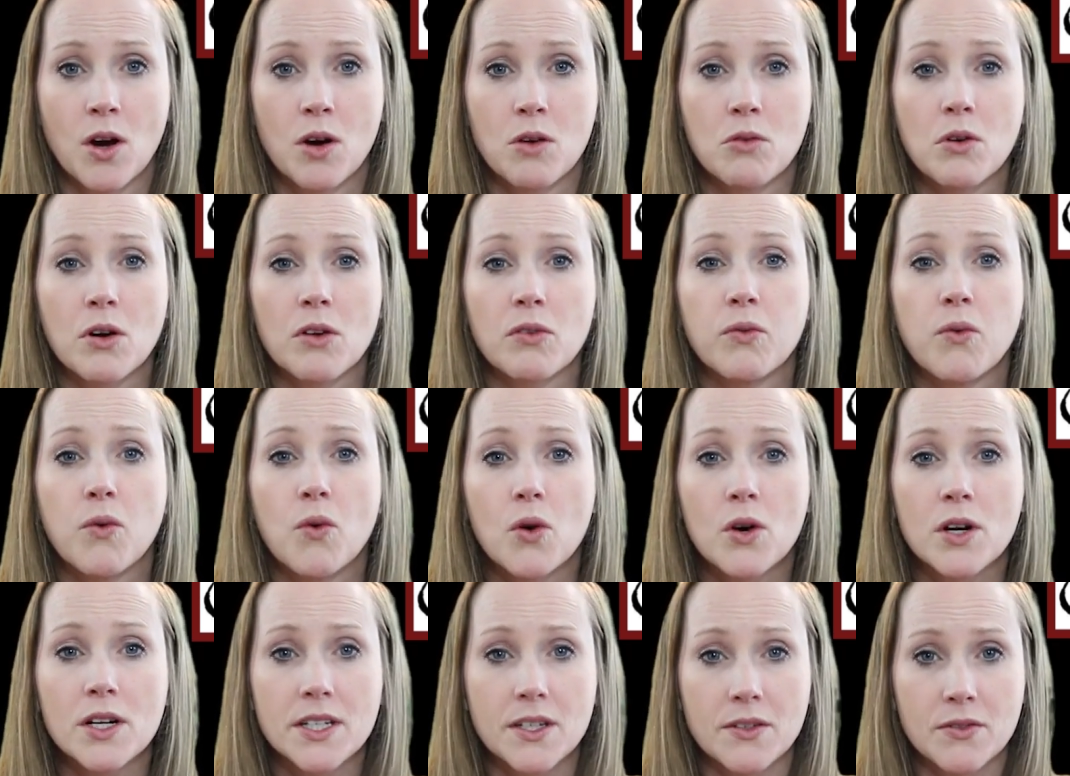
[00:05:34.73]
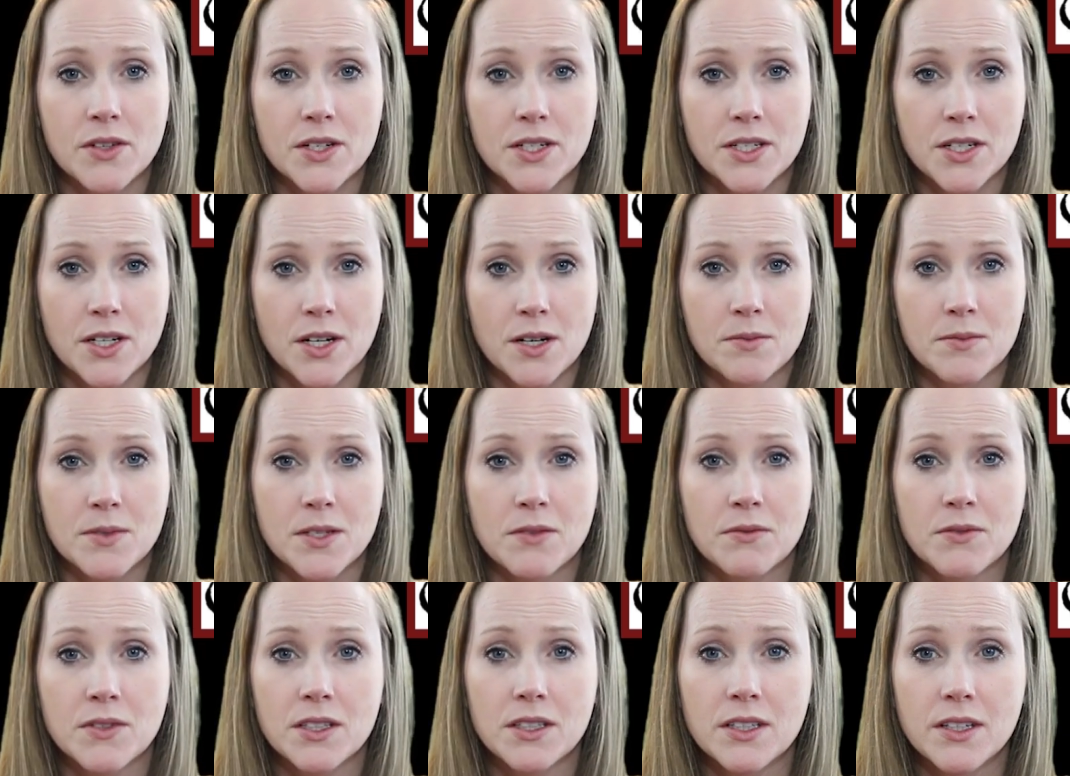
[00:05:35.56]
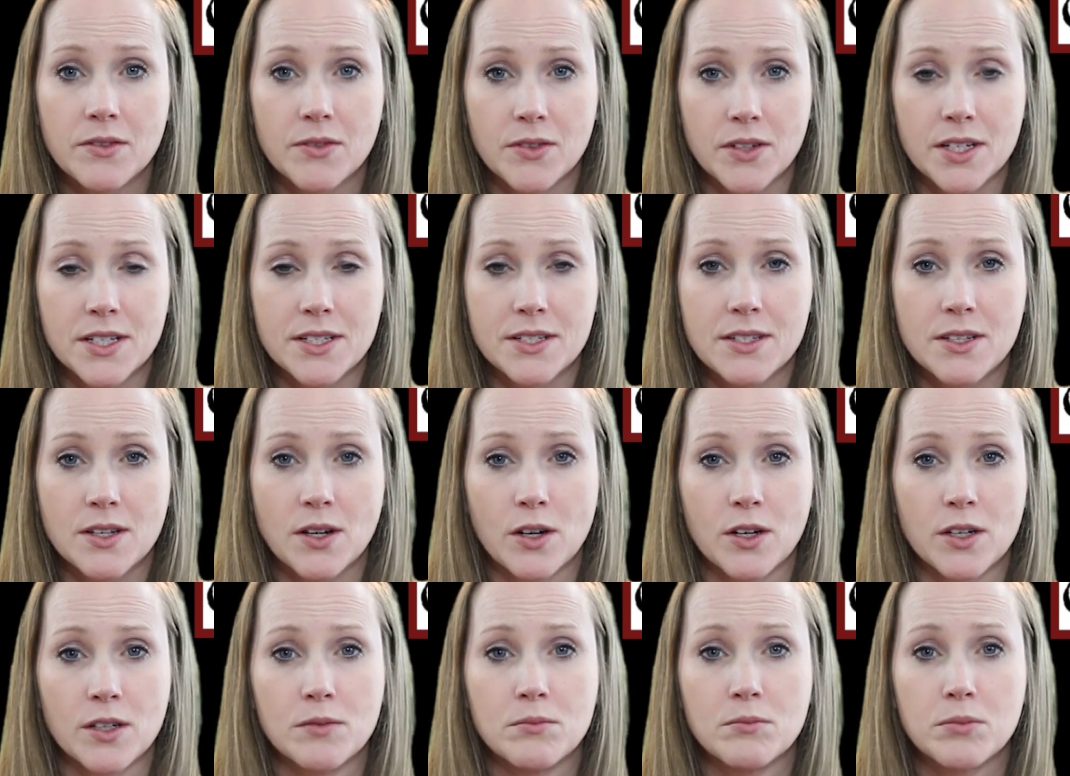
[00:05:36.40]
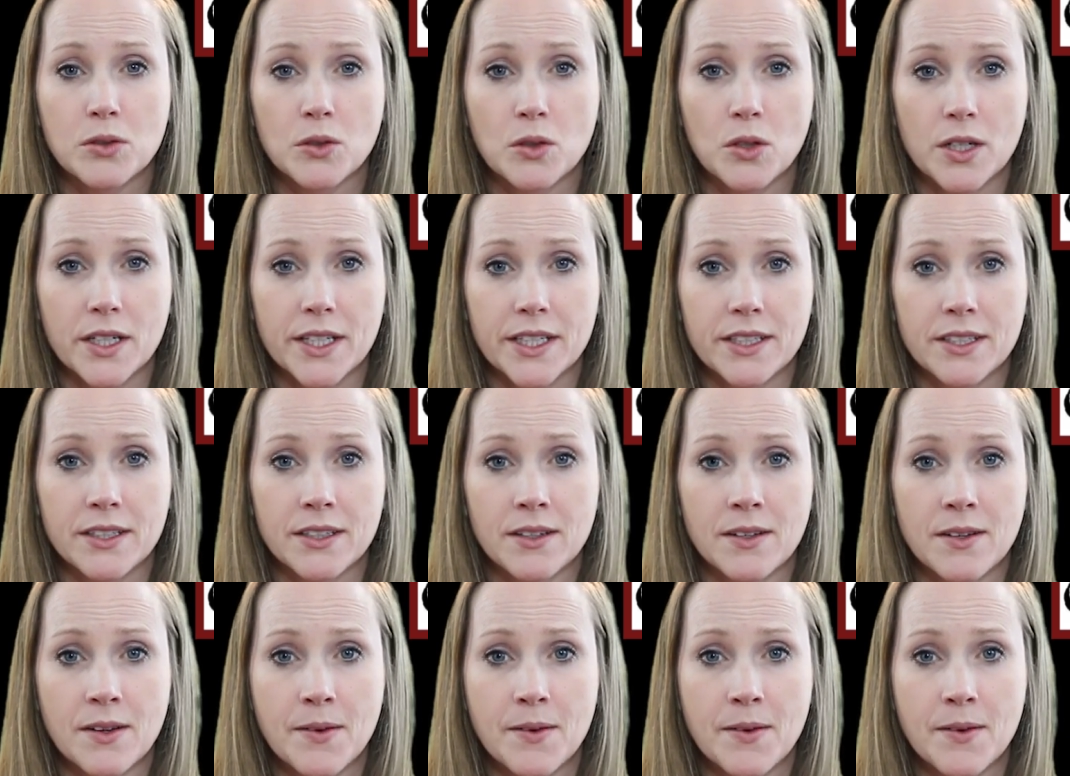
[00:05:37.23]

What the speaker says: where 4 different terms of deliverance are employed.